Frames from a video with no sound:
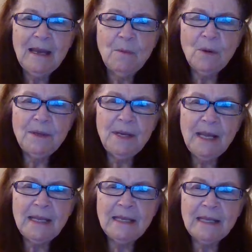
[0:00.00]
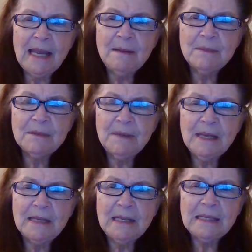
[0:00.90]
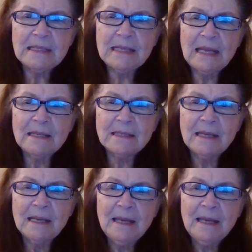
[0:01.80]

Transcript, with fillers: One day he came to me and he says,